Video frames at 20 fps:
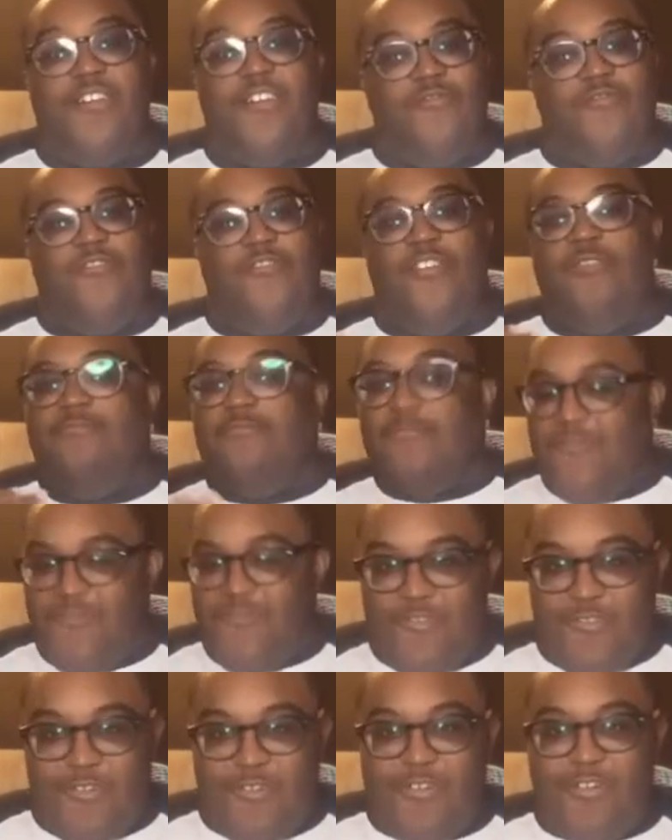from
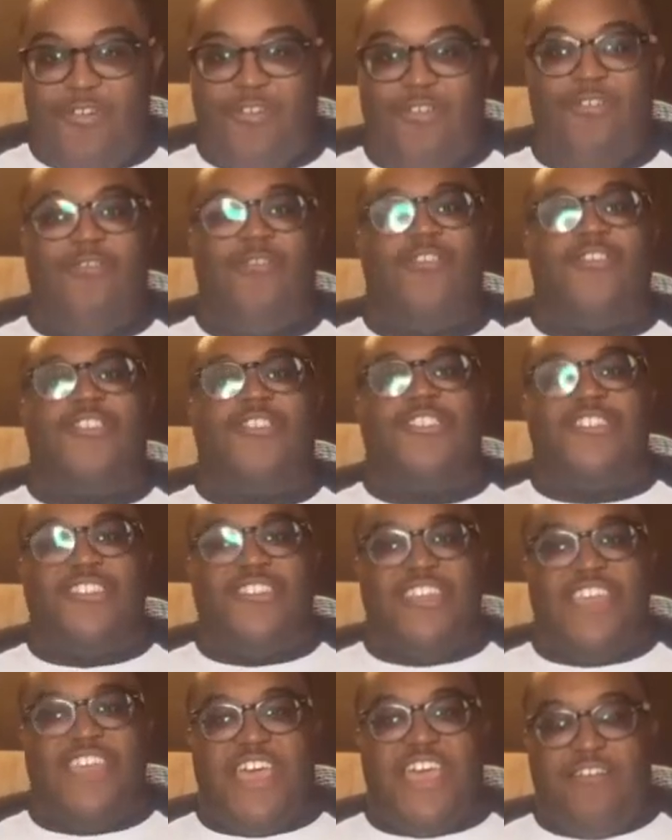before or
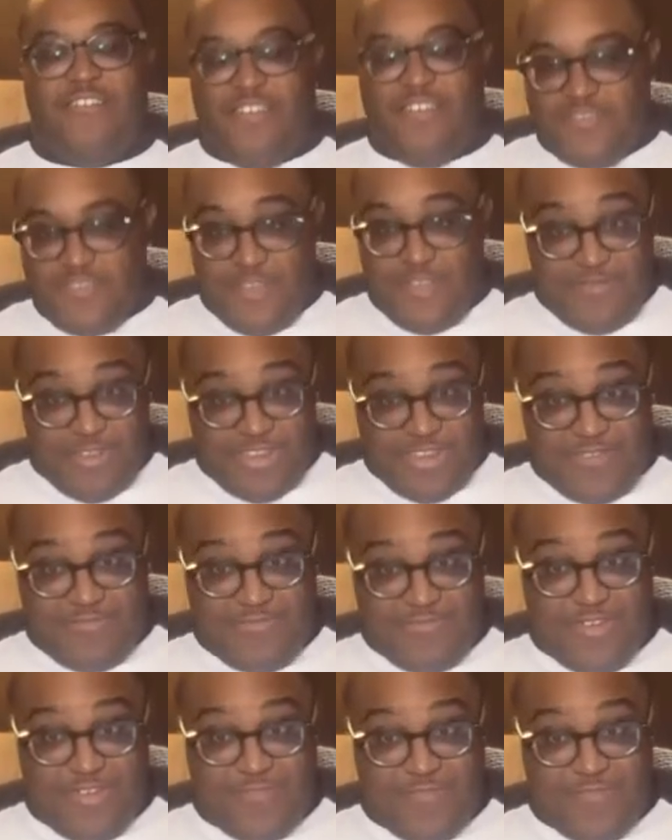just now. And some of them, they're